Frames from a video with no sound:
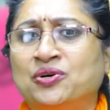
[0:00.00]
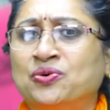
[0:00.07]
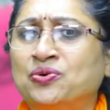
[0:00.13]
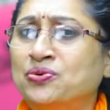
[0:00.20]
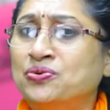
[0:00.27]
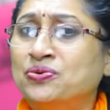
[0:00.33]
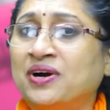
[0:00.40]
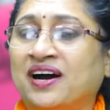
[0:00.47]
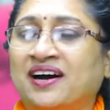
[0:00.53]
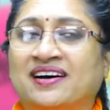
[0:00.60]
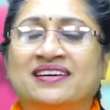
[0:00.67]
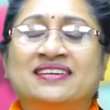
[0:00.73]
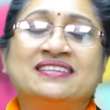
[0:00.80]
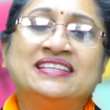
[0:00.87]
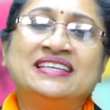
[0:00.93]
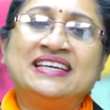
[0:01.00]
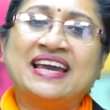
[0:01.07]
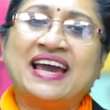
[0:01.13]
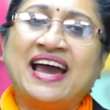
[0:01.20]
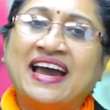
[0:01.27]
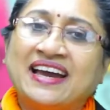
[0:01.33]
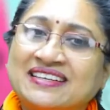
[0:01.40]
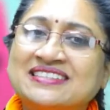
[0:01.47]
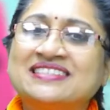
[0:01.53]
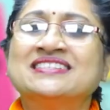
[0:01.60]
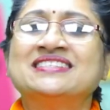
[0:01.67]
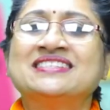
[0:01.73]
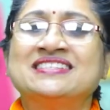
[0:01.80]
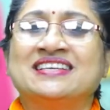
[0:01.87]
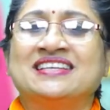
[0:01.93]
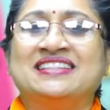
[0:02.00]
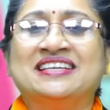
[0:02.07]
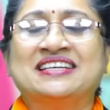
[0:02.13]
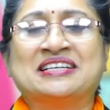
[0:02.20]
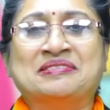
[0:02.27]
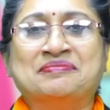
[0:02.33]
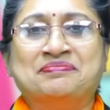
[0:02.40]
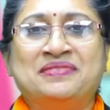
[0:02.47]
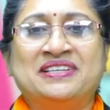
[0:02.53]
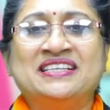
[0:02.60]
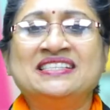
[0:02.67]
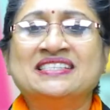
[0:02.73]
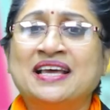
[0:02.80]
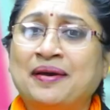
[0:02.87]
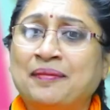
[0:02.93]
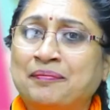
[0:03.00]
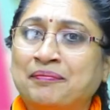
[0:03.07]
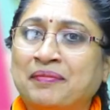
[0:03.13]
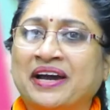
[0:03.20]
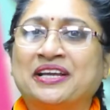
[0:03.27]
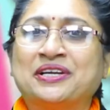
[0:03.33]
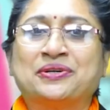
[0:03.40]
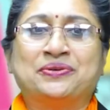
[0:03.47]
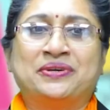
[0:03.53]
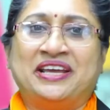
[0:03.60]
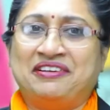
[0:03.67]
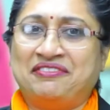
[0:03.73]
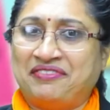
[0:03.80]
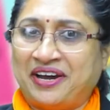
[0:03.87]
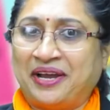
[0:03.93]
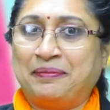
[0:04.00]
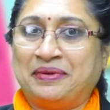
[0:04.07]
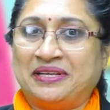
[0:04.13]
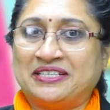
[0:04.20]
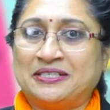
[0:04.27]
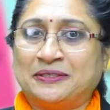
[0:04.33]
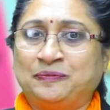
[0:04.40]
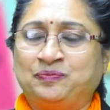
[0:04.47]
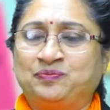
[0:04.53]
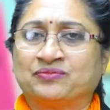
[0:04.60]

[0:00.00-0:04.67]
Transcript: who are the actors in the company's microenvironment.